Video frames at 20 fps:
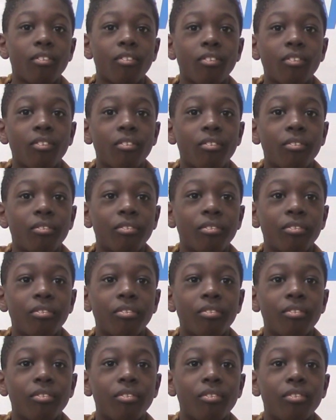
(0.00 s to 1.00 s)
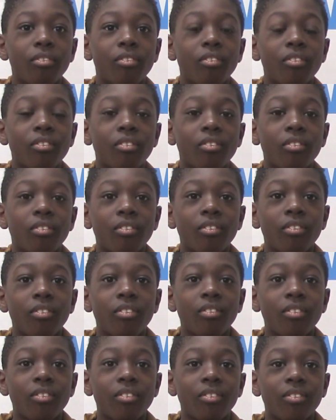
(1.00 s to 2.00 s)

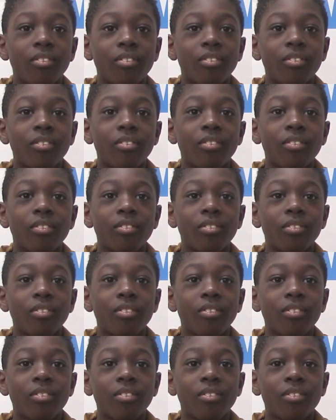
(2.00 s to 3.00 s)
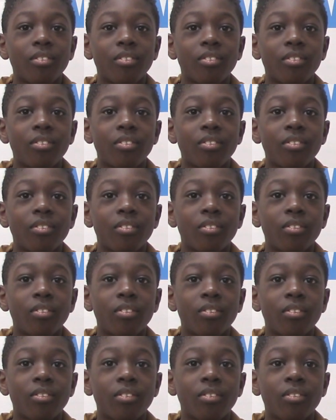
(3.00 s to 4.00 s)

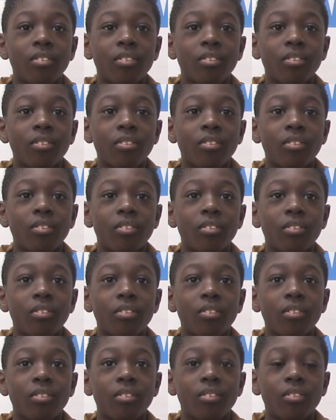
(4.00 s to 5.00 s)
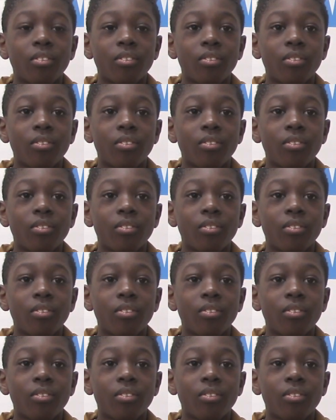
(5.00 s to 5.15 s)
No words are spoken by the person on screen.